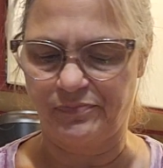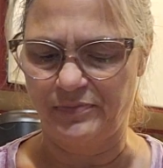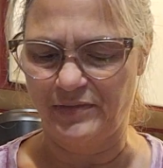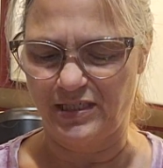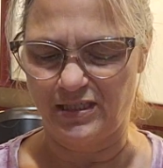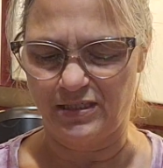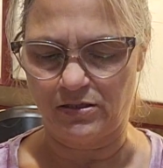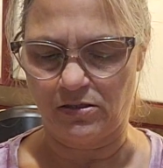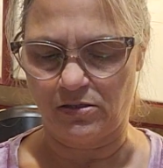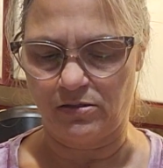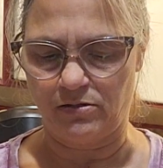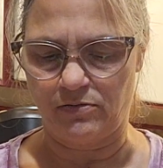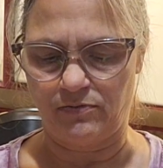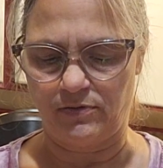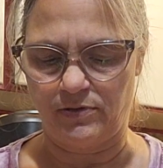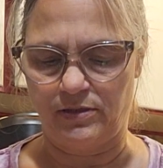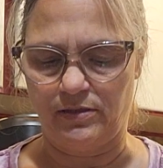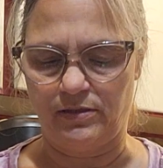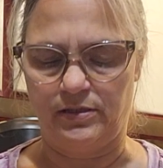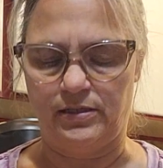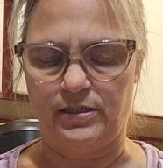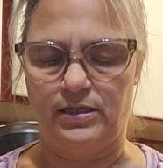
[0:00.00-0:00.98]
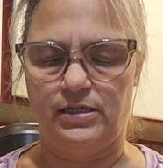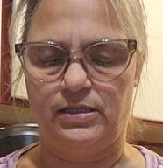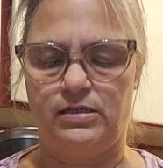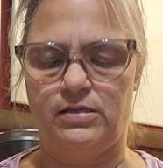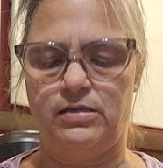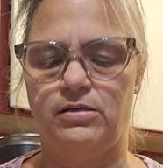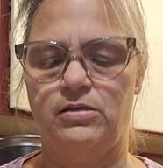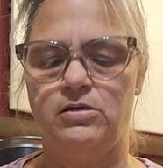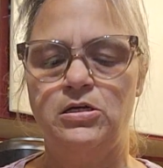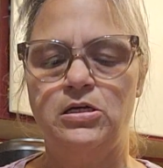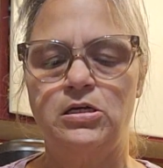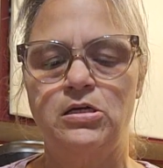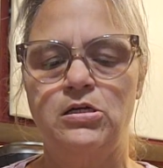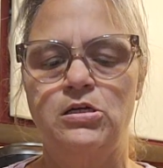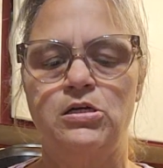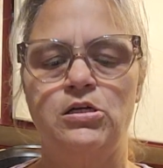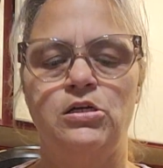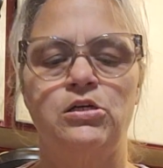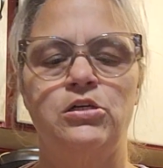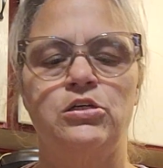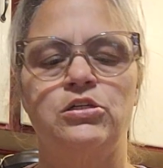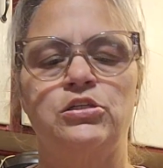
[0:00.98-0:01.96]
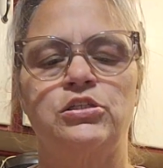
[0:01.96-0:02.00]
That's all you really need.
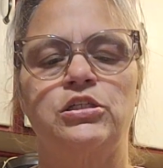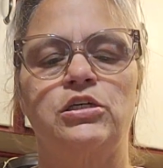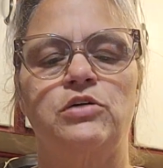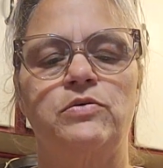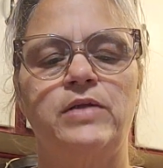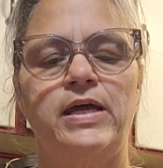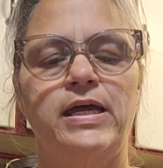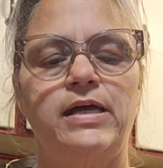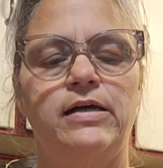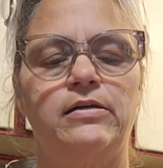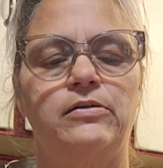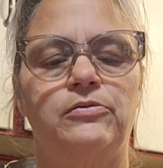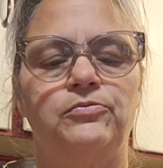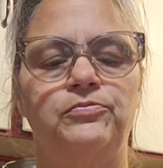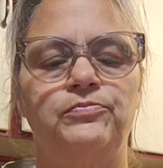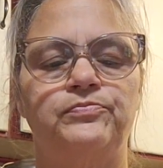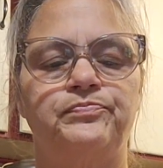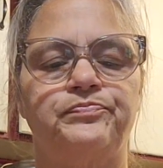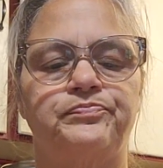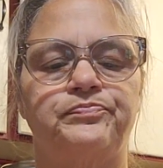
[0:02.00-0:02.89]
So now,